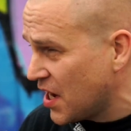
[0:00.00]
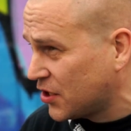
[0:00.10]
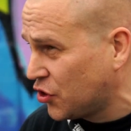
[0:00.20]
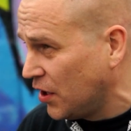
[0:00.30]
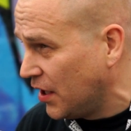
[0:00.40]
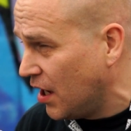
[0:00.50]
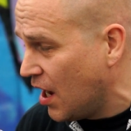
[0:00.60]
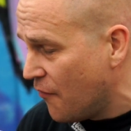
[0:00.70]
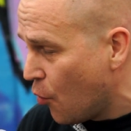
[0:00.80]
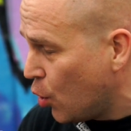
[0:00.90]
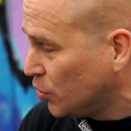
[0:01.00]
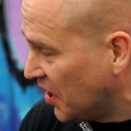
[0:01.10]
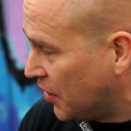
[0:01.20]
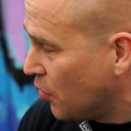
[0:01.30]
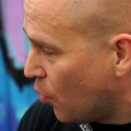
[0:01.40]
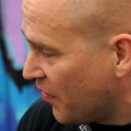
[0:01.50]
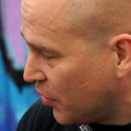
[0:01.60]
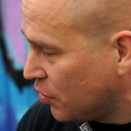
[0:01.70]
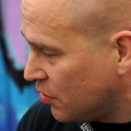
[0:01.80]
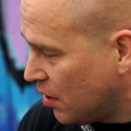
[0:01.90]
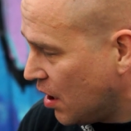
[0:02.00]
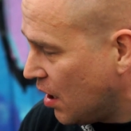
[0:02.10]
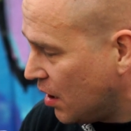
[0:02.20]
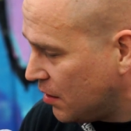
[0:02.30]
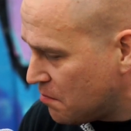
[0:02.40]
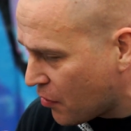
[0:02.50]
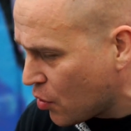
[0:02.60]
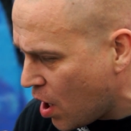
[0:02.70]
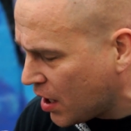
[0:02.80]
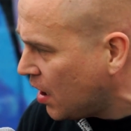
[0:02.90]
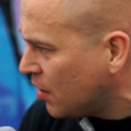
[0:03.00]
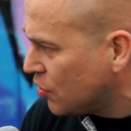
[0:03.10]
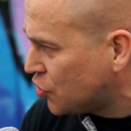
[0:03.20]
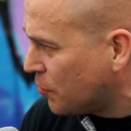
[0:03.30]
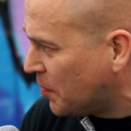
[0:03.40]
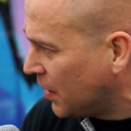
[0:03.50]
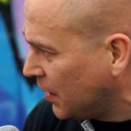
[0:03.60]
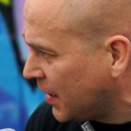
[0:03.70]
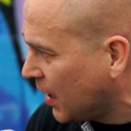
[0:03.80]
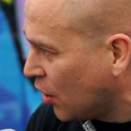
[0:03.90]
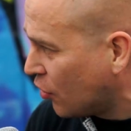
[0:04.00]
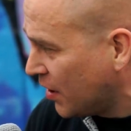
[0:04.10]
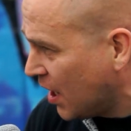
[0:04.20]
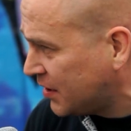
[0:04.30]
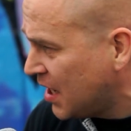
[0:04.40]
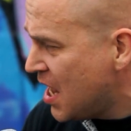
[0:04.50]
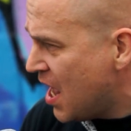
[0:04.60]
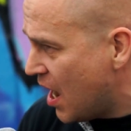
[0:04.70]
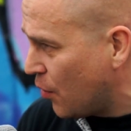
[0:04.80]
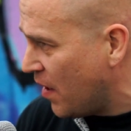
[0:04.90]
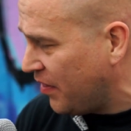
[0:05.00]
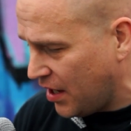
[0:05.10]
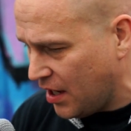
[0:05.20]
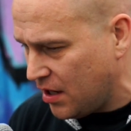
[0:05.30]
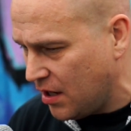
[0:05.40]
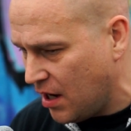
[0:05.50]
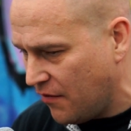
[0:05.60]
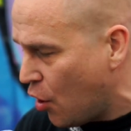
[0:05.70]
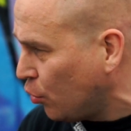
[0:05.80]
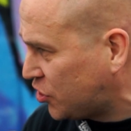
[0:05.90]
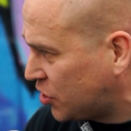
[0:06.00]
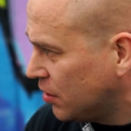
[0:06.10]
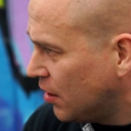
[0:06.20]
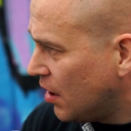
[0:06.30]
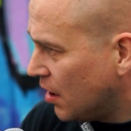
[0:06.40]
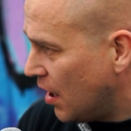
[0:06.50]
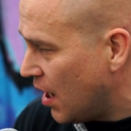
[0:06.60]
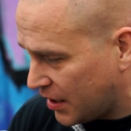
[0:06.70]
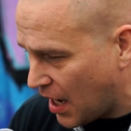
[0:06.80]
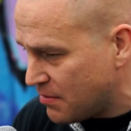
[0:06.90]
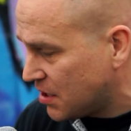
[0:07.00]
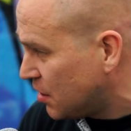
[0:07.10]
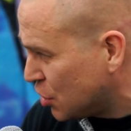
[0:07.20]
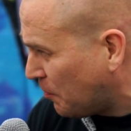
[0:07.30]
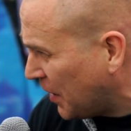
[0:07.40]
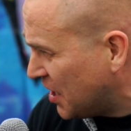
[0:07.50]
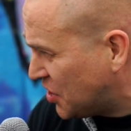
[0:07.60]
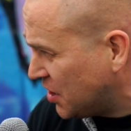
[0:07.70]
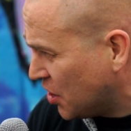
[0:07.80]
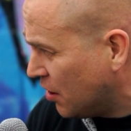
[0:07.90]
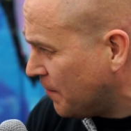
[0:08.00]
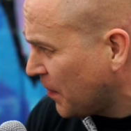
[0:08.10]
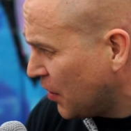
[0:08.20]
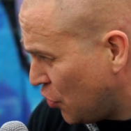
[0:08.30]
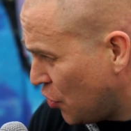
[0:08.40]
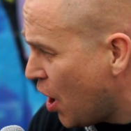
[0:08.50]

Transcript: actually uh, voted whether uh, marijuana should be legal or not. And when the uh, votes uh, came into split decision, do you